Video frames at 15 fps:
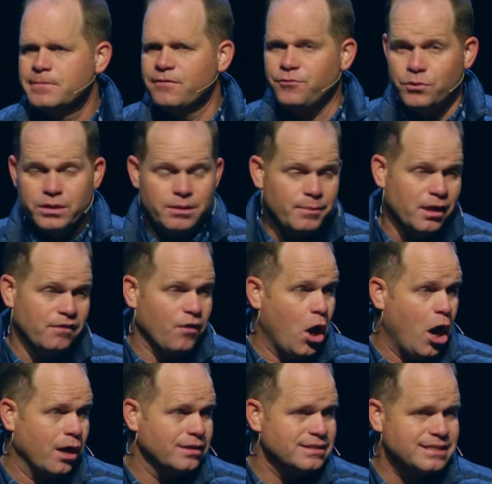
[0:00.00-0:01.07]
if you're in the middle of a
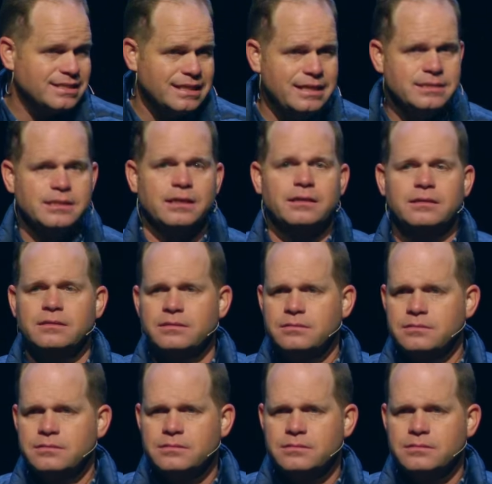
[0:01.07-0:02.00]
hard season,